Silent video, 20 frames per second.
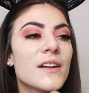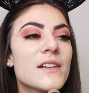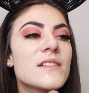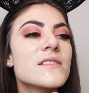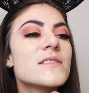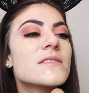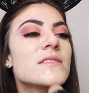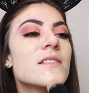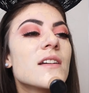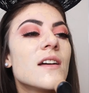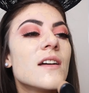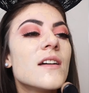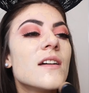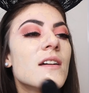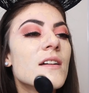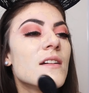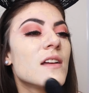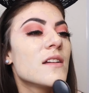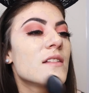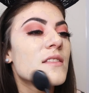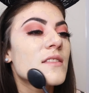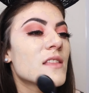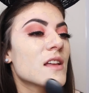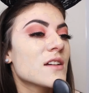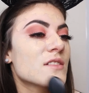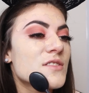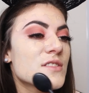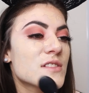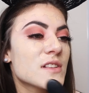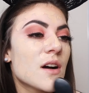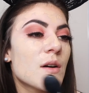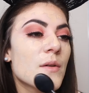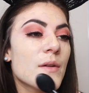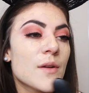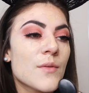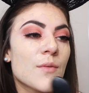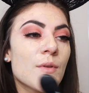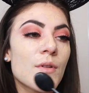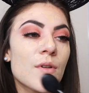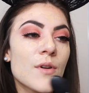because that's just how
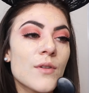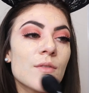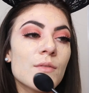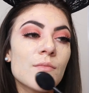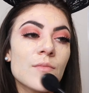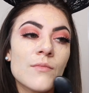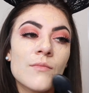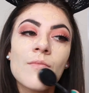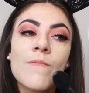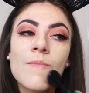we roll.